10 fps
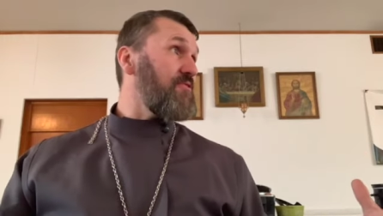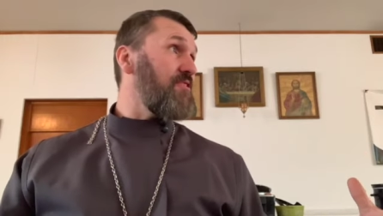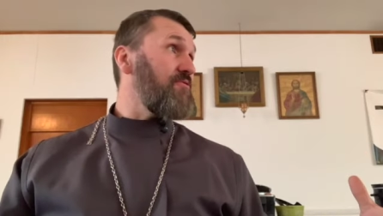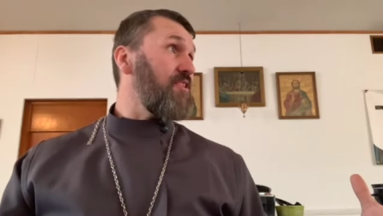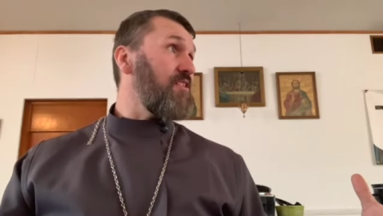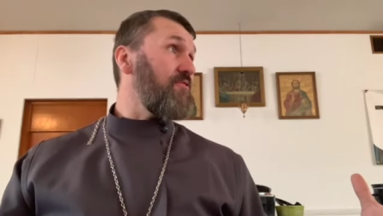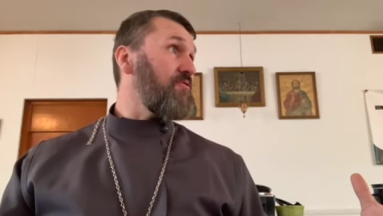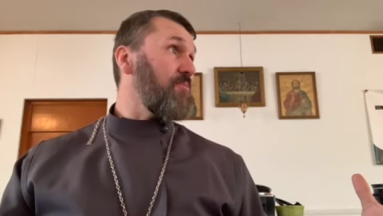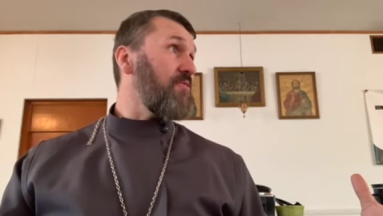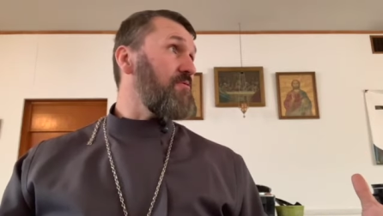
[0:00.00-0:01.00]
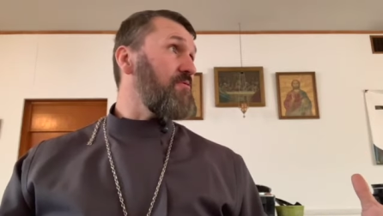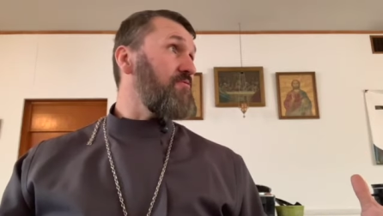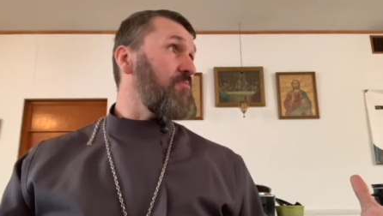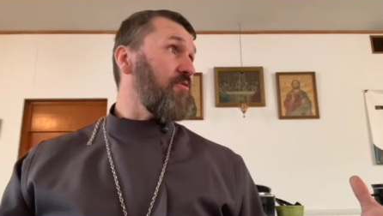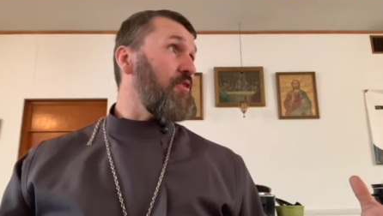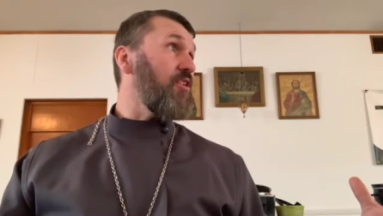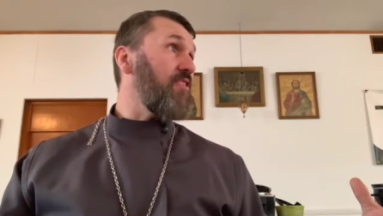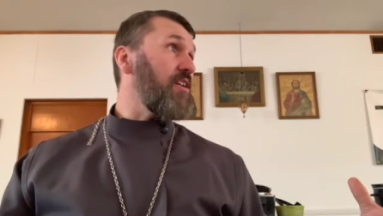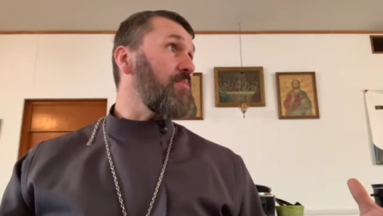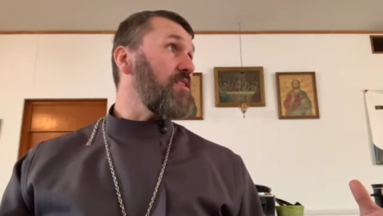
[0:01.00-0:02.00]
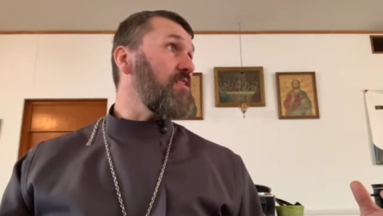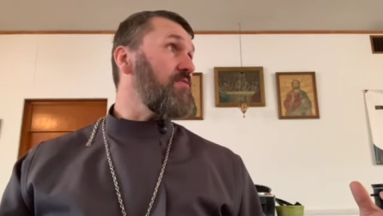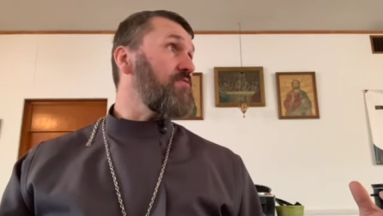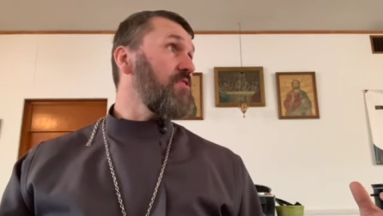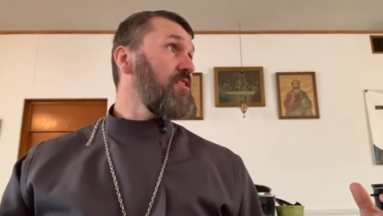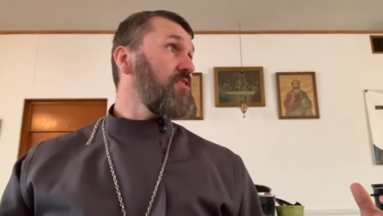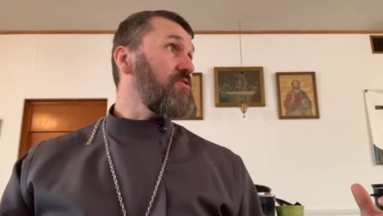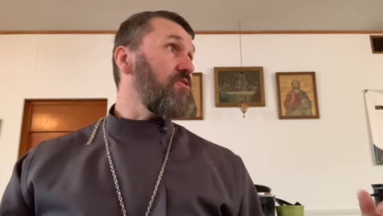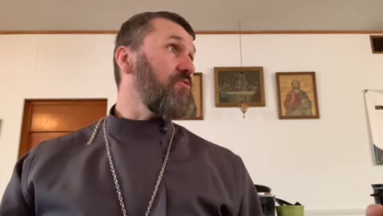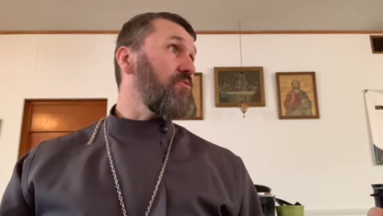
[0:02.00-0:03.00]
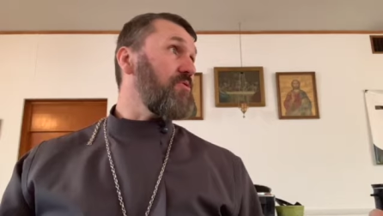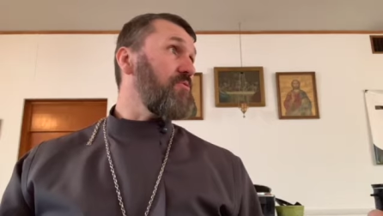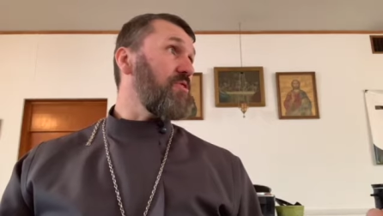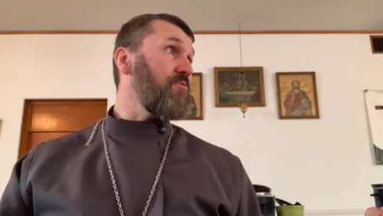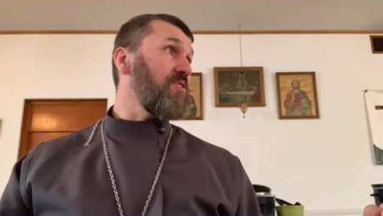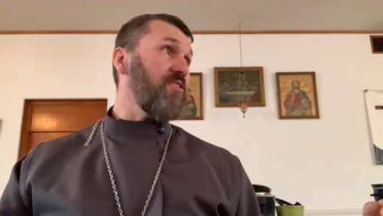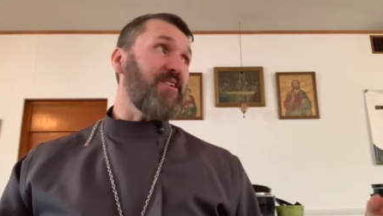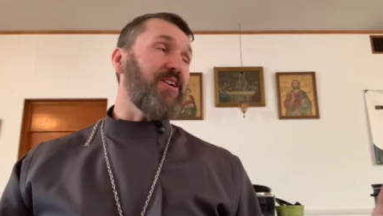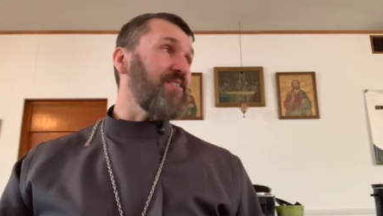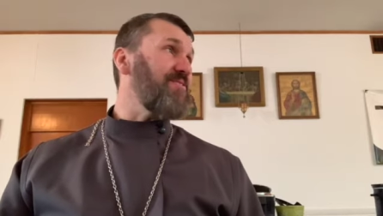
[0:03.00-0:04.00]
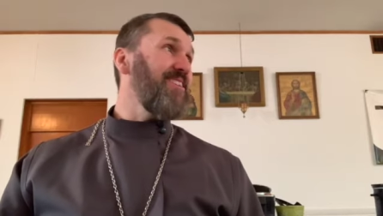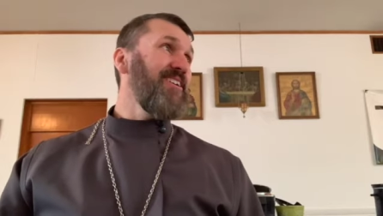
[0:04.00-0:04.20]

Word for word: of uh, from the from the fall of Adam and Eve. So we, we, we take on